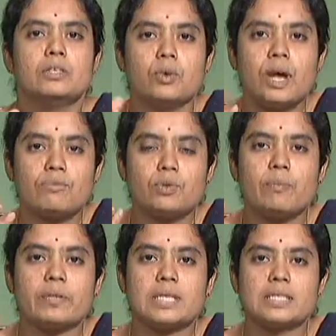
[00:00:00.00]
You have to
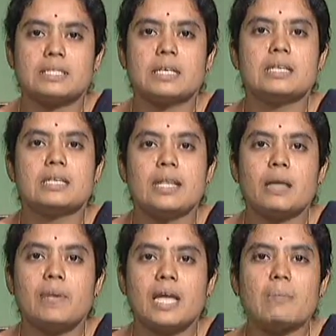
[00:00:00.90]
be such that
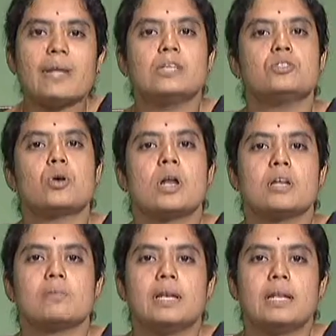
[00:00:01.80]
they become
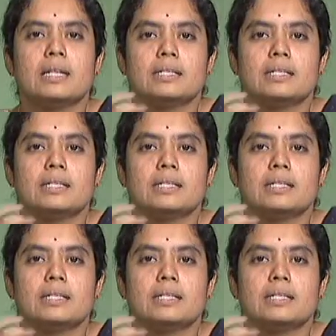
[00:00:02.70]
insoluble.